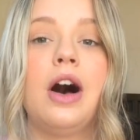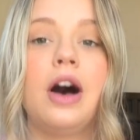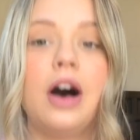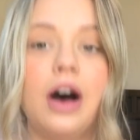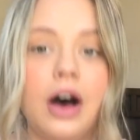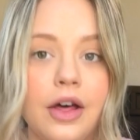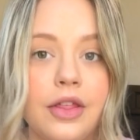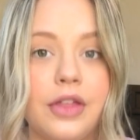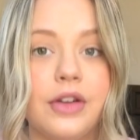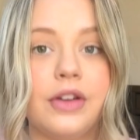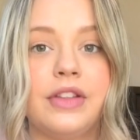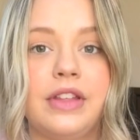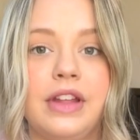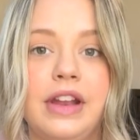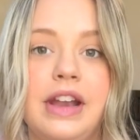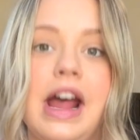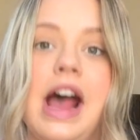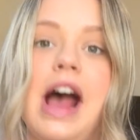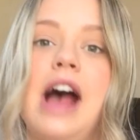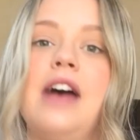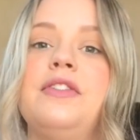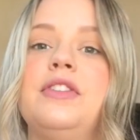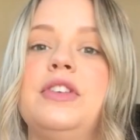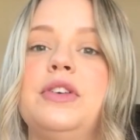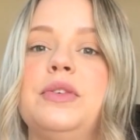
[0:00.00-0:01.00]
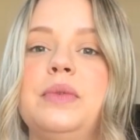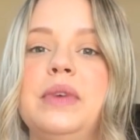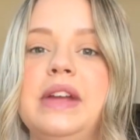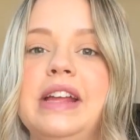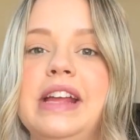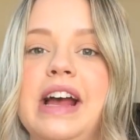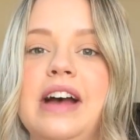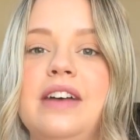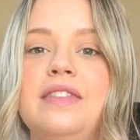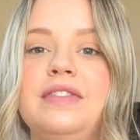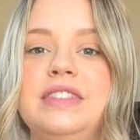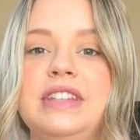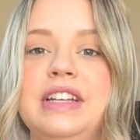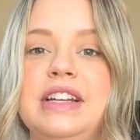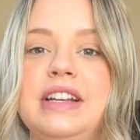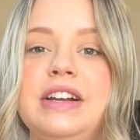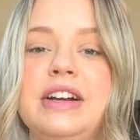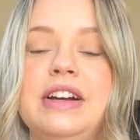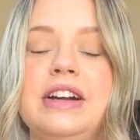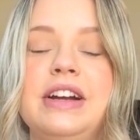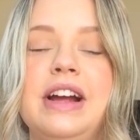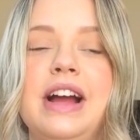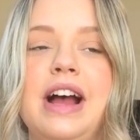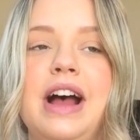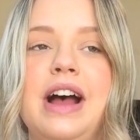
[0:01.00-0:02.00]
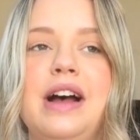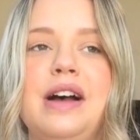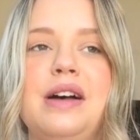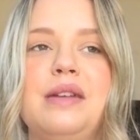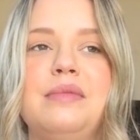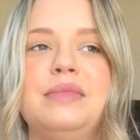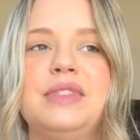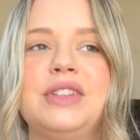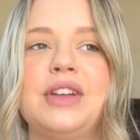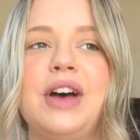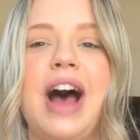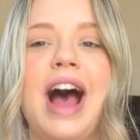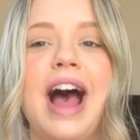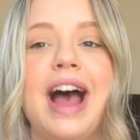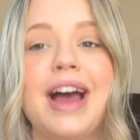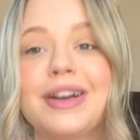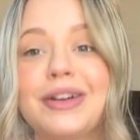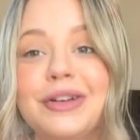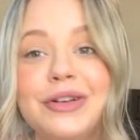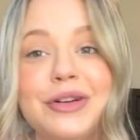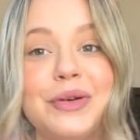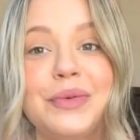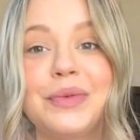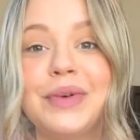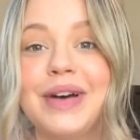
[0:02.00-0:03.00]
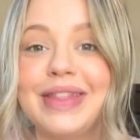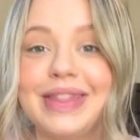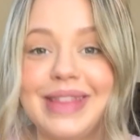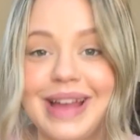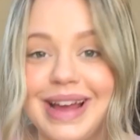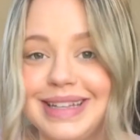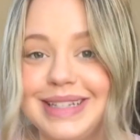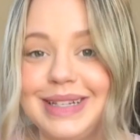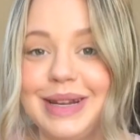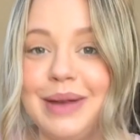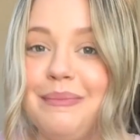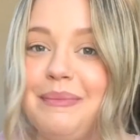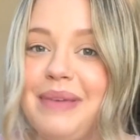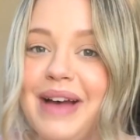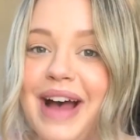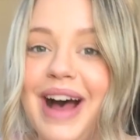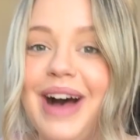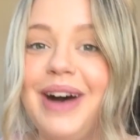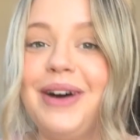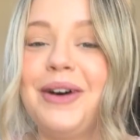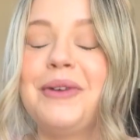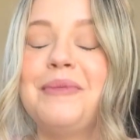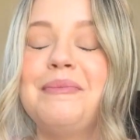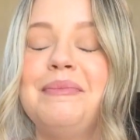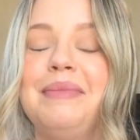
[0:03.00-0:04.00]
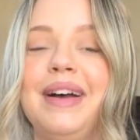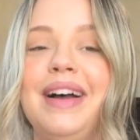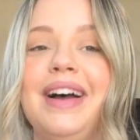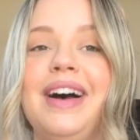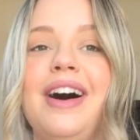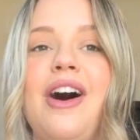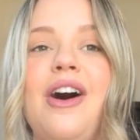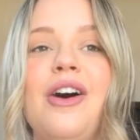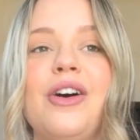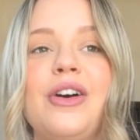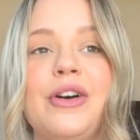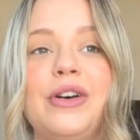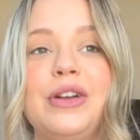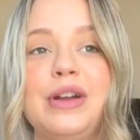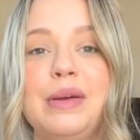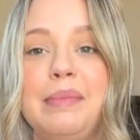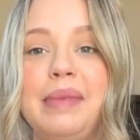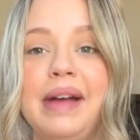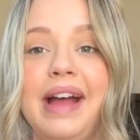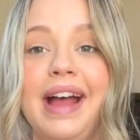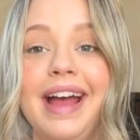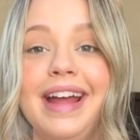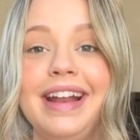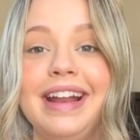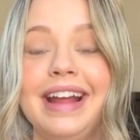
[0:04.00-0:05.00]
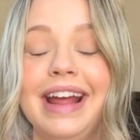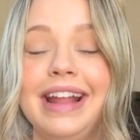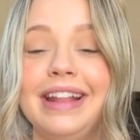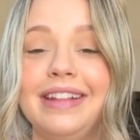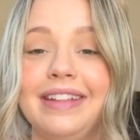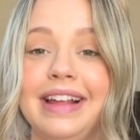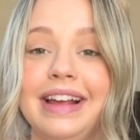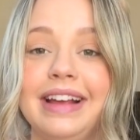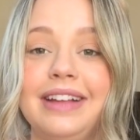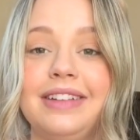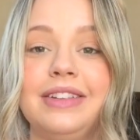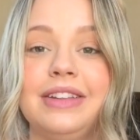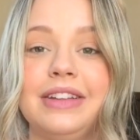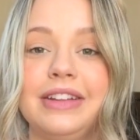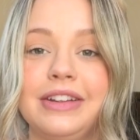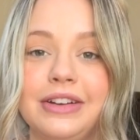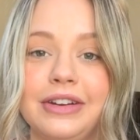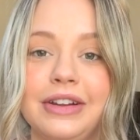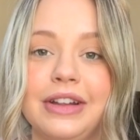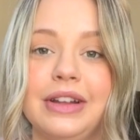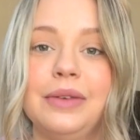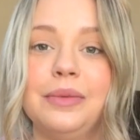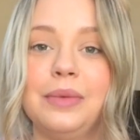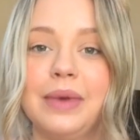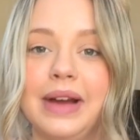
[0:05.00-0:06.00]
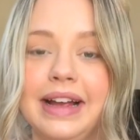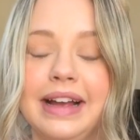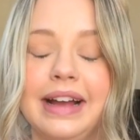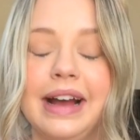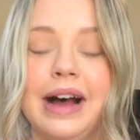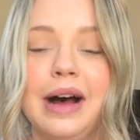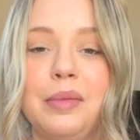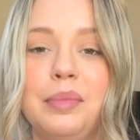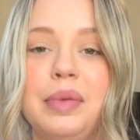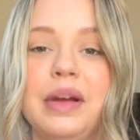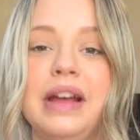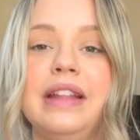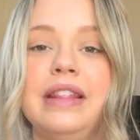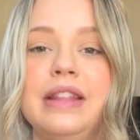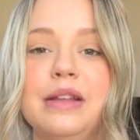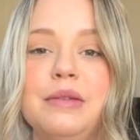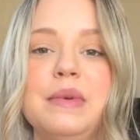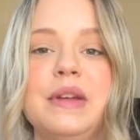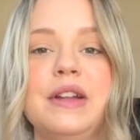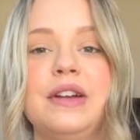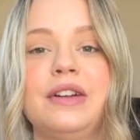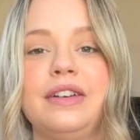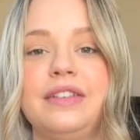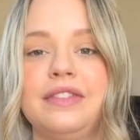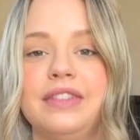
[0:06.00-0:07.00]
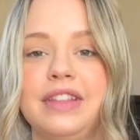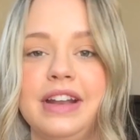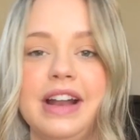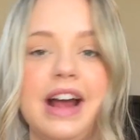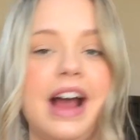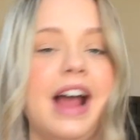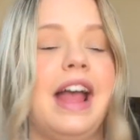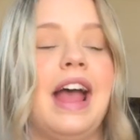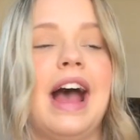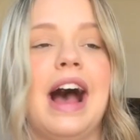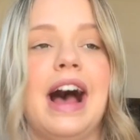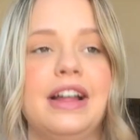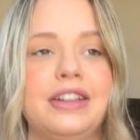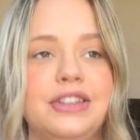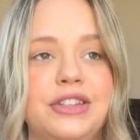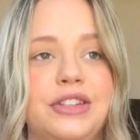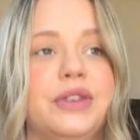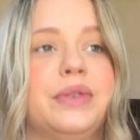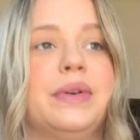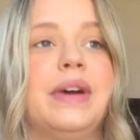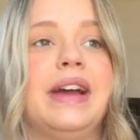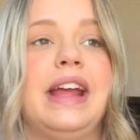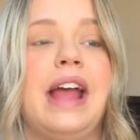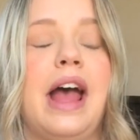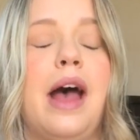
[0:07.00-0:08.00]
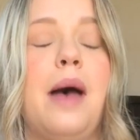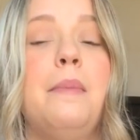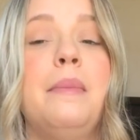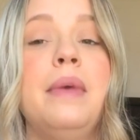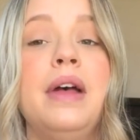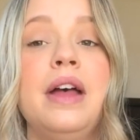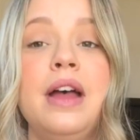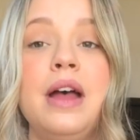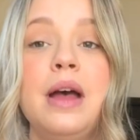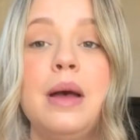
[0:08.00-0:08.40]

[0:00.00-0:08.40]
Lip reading: other than after we have dinner, so I don't know what that's about, but I'll go to bed and like literally wake up in the middle of the night at 2 a.m.